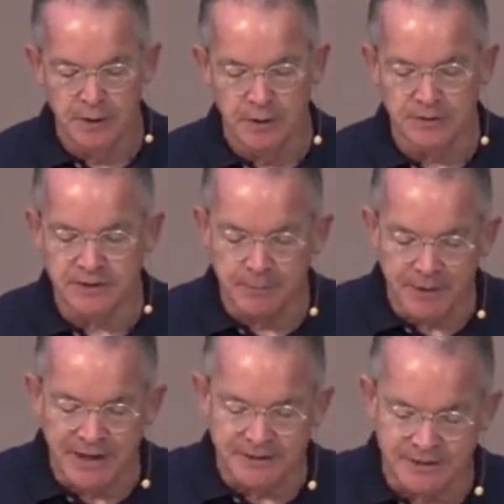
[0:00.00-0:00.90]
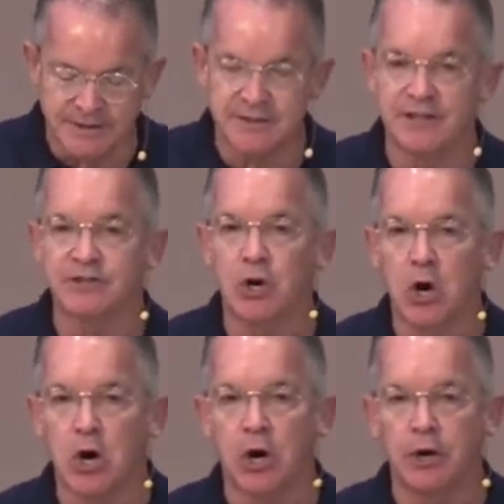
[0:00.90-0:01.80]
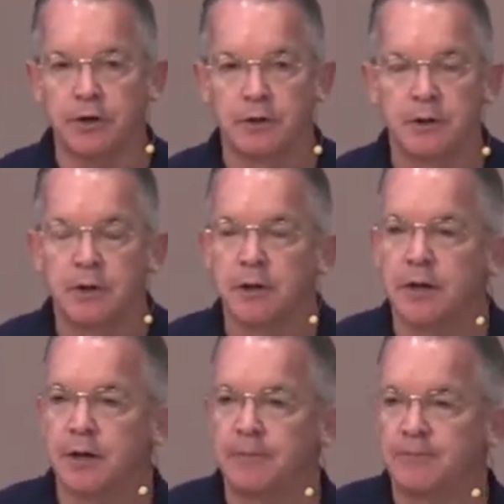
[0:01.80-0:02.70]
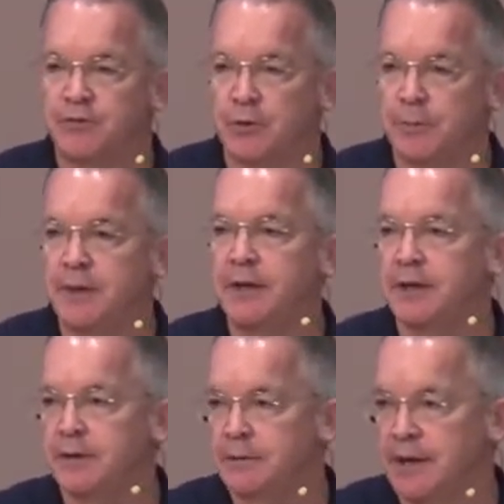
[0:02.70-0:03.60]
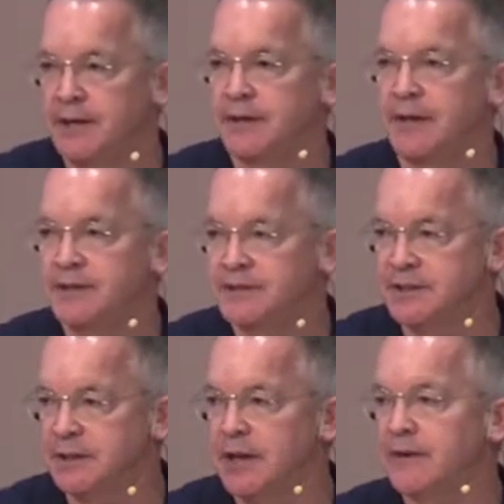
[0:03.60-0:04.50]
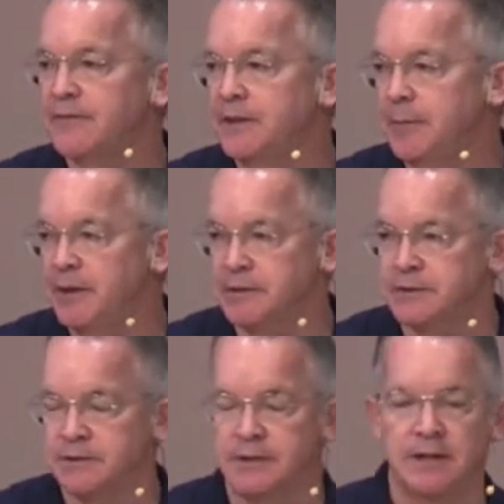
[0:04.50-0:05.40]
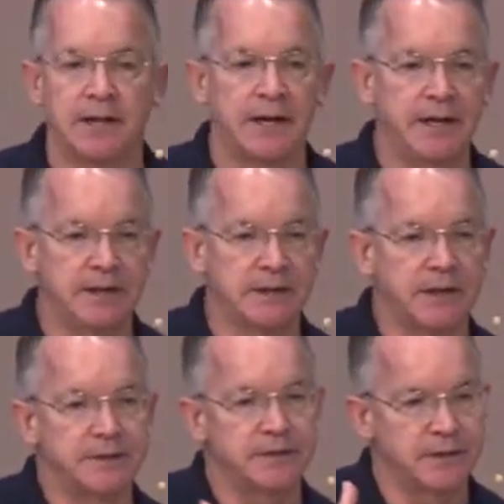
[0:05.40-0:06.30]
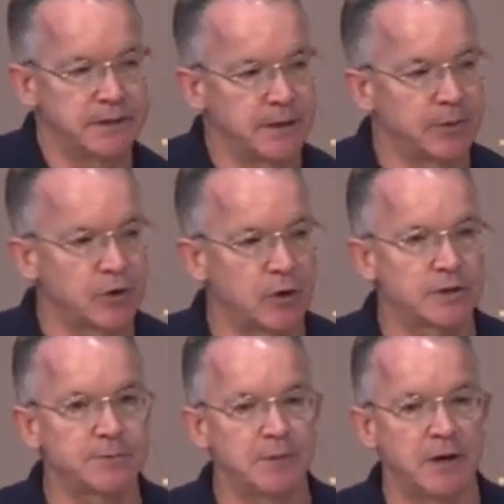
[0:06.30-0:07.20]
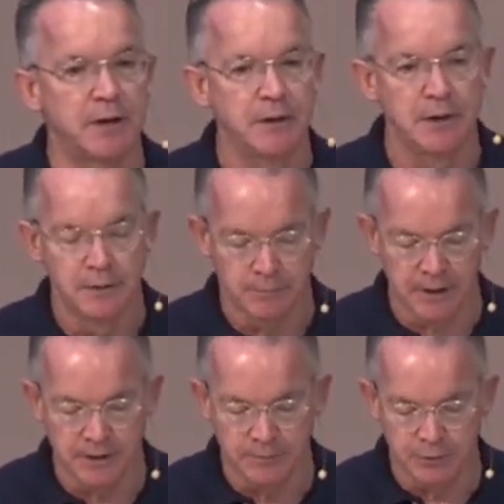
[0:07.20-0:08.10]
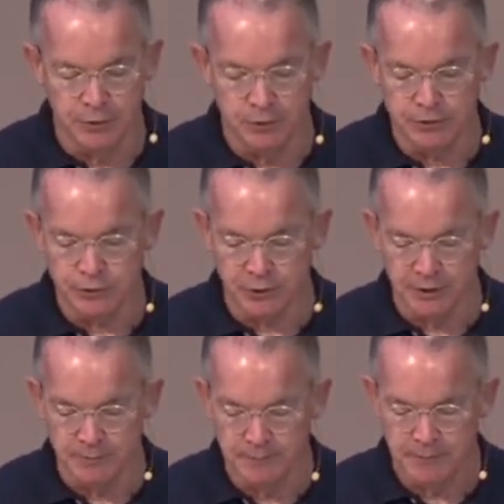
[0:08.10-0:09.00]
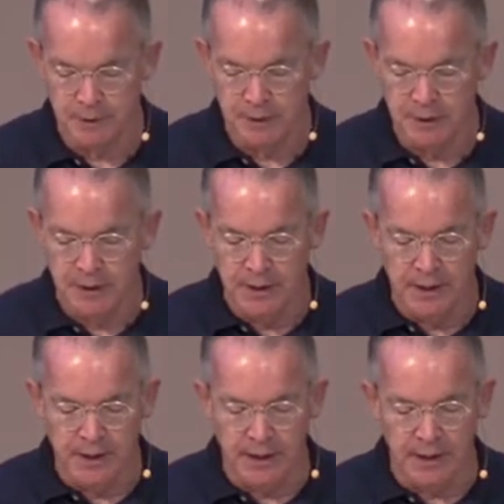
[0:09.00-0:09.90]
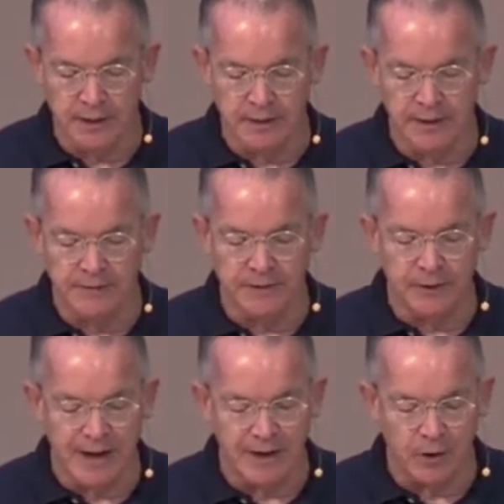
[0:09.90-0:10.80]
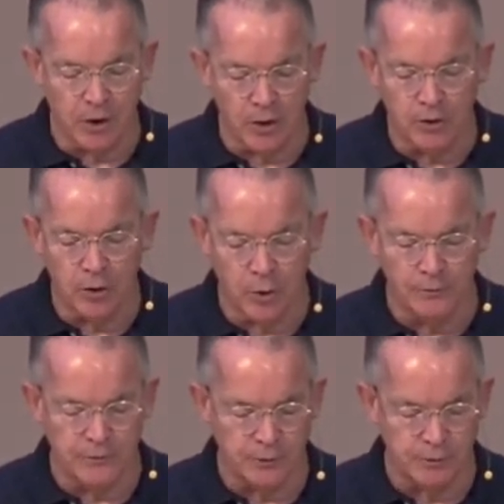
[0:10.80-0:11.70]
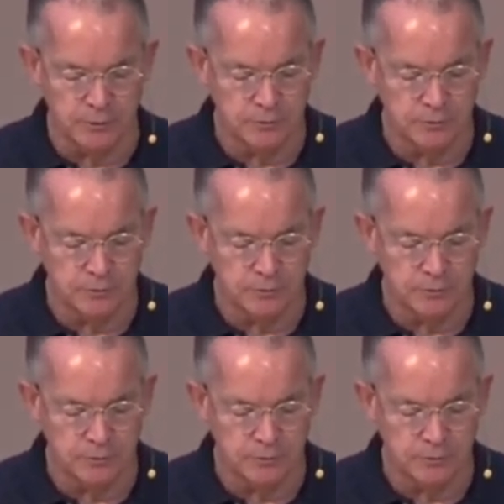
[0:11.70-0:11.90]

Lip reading: You know, some days it's hard for me. I see a lot of emails, a lot of headlines that come across my computer screen. And they're not all hopeful.